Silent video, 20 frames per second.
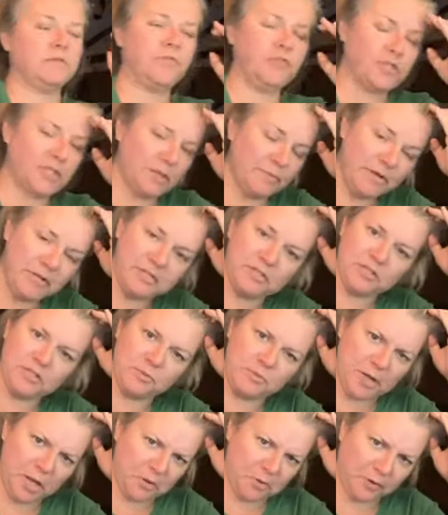For some reason,
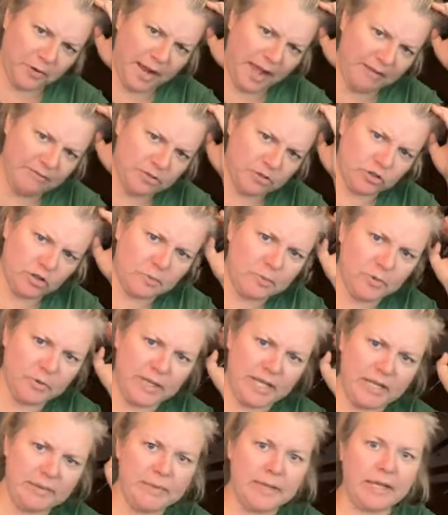you both are having
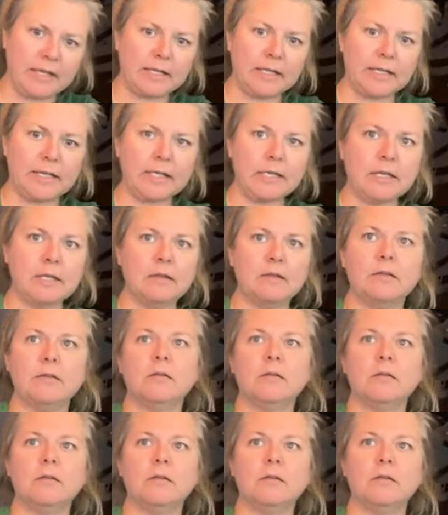trouble emailing